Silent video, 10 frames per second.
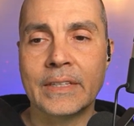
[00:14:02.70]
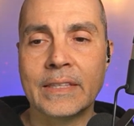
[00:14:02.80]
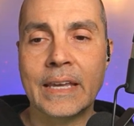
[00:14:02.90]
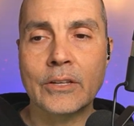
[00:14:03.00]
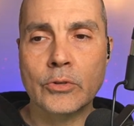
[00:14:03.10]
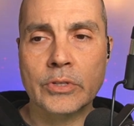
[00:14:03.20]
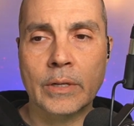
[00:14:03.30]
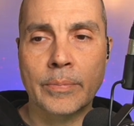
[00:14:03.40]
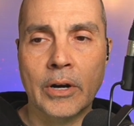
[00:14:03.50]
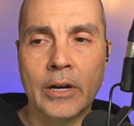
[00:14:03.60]

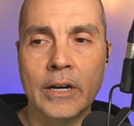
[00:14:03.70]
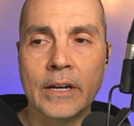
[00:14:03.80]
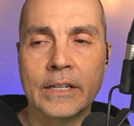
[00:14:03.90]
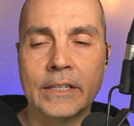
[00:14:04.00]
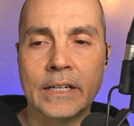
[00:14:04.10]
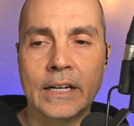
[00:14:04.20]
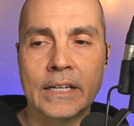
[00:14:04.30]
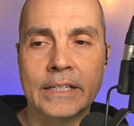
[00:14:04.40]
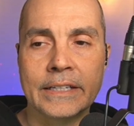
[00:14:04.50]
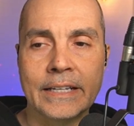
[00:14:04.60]
interesting part,
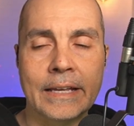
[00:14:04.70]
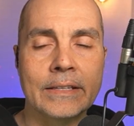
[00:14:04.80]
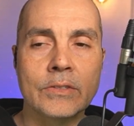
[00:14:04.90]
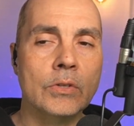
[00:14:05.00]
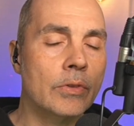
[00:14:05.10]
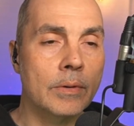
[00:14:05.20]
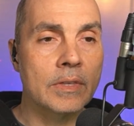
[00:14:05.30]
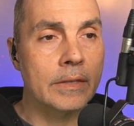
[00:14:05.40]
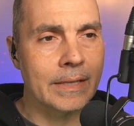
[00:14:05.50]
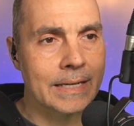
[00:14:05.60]
so
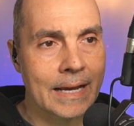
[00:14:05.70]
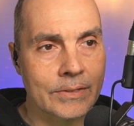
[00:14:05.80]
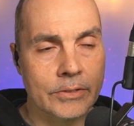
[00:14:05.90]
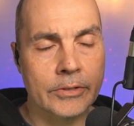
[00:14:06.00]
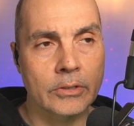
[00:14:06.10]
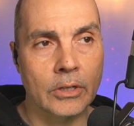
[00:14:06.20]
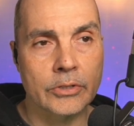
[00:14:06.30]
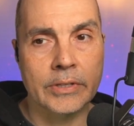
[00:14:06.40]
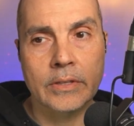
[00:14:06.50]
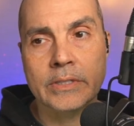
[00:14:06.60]
the tasks are
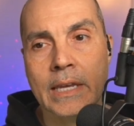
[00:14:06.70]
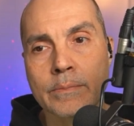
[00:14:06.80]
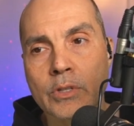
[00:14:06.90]
largely the same.